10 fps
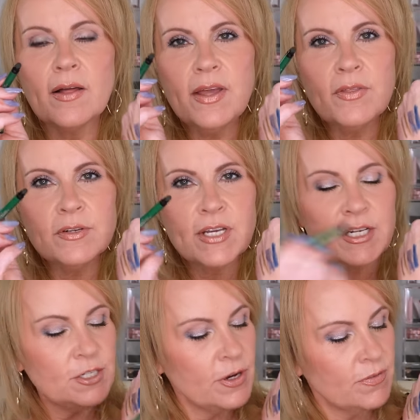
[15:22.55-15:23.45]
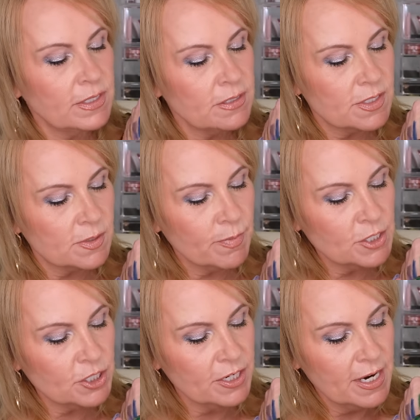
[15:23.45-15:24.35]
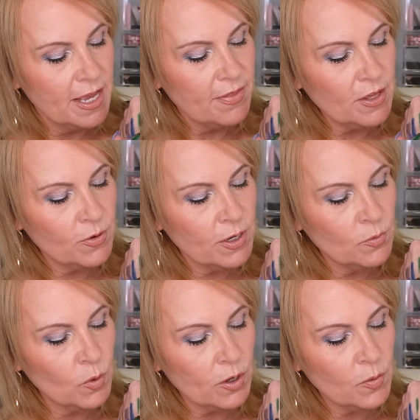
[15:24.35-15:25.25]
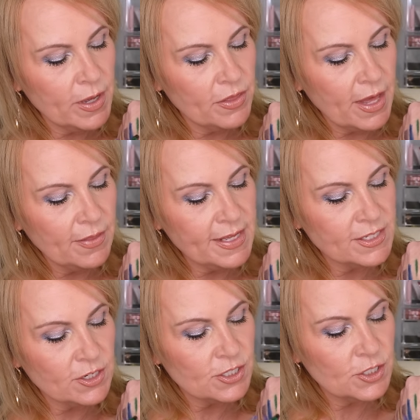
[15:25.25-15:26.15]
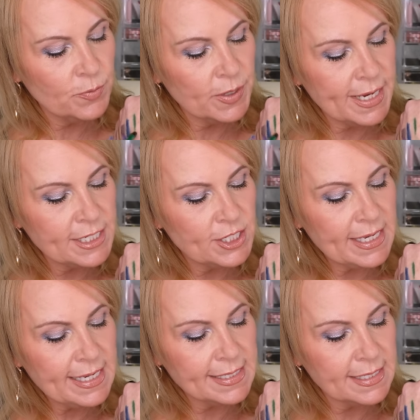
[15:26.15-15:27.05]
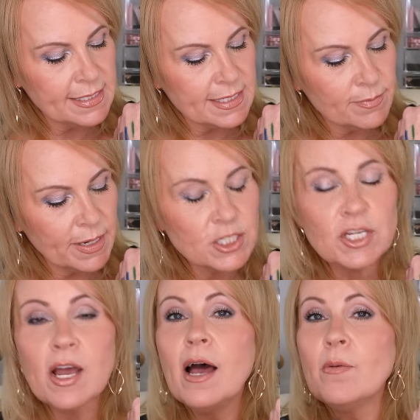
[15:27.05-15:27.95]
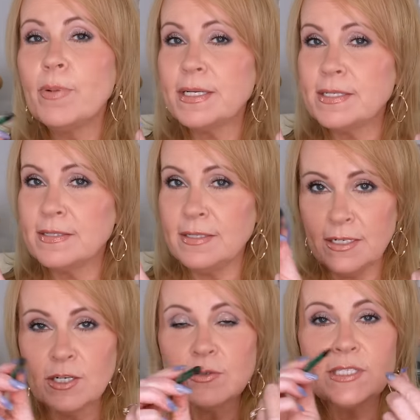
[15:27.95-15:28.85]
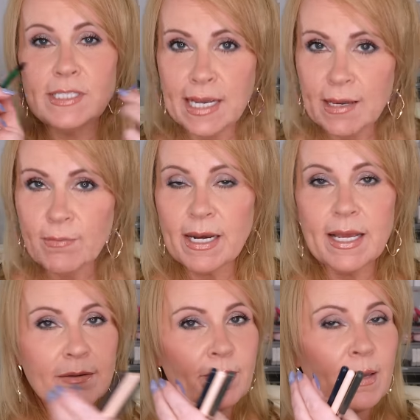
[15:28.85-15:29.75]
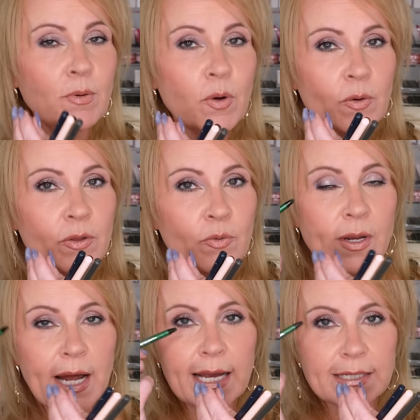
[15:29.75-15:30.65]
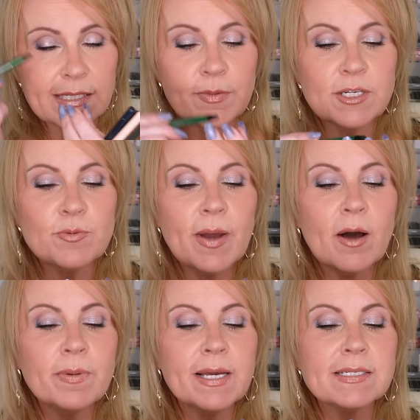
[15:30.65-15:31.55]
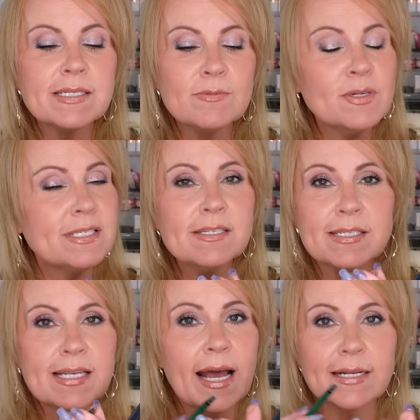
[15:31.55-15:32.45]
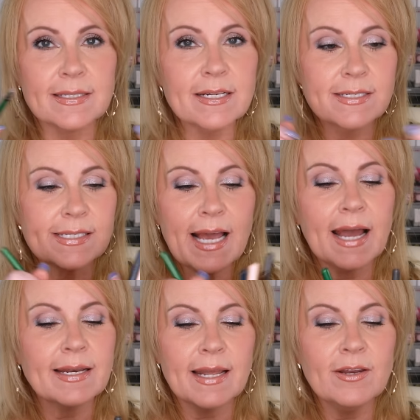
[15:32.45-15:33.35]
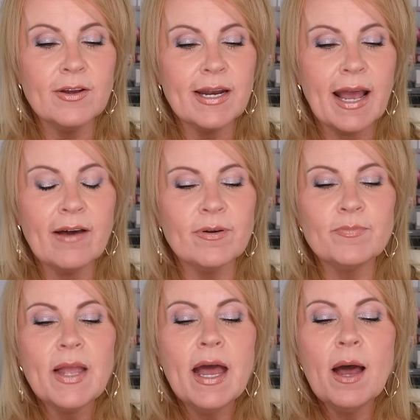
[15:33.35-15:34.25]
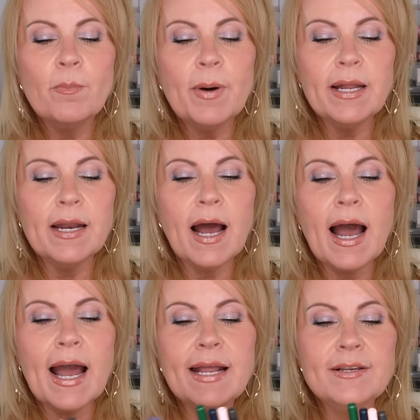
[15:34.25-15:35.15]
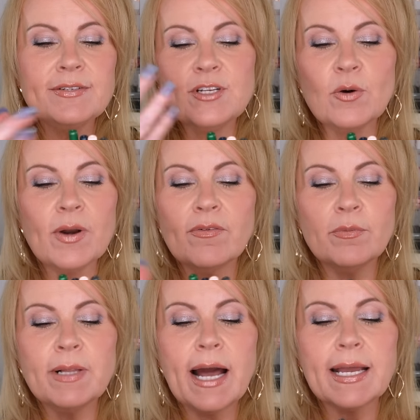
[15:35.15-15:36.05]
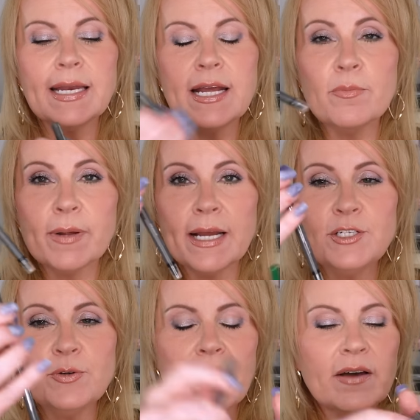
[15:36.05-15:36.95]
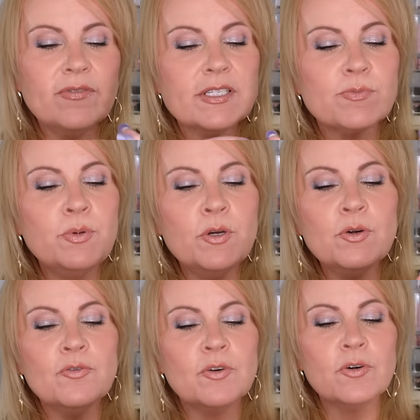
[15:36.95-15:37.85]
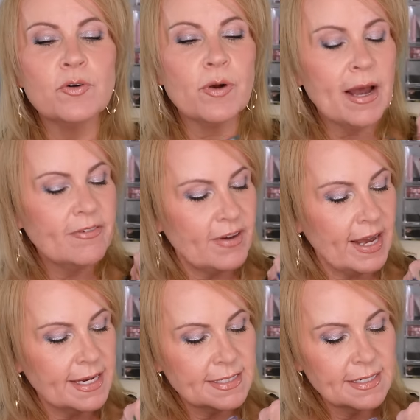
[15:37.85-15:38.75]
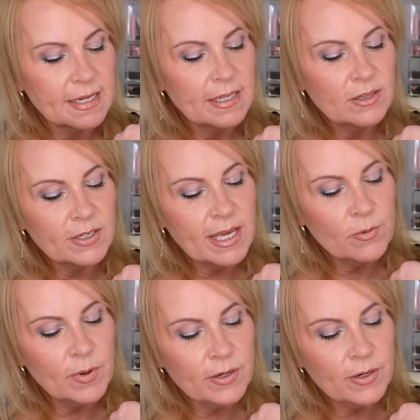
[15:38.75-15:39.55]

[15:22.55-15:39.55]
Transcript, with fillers: On the other side, you do have a little smudger that you can work with, and these are super e easy to smudge, but you know, take a minute and maybe work with one eye and smudge them out because once they're set, they're set and you're going to have them. But I don't have a black in here, but I do have this beautiful graphite looking